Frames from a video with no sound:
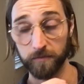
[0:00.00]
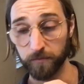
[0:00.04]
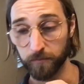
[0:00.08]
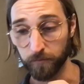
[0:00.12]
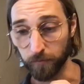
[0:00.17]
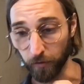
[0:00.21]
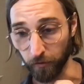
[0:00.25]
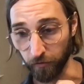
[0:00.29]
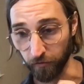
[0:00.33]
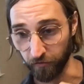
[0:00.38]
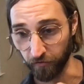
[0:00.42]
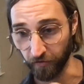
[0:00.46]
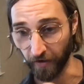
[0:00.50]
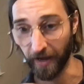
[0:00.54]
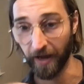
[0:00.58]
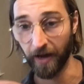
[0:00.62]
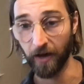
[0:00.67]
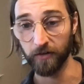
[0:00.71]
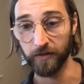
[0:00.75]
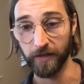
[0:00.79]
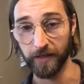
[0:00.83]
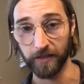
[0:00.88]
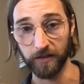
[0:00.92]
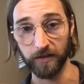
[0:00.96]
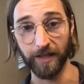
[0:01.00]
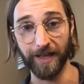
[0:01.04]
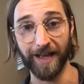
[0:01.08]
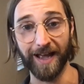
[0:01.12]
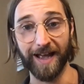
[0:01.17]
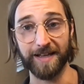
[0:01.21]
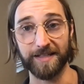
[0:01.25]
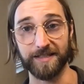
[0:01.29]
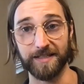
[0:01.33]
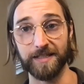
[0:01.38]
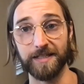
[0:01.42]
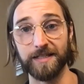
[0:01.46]
profound, like
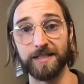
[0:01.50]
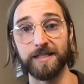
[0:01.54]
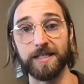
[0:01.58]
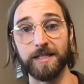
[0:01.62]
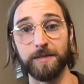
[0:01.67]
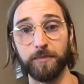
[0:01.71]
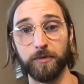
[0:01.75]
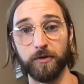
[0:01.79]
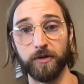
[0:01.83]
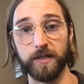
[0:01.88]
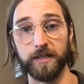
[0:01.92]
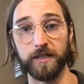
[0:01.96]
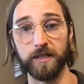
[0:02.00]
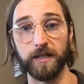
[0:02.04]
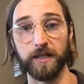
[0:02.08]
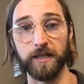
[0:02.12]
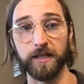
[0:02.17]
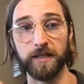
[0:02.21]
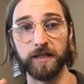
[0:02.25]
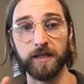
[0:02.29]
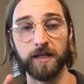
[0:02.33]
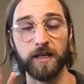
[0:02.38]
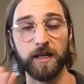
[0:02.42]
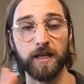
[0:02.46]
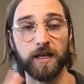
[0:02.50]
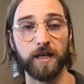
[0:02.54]
lasting, deeper healing,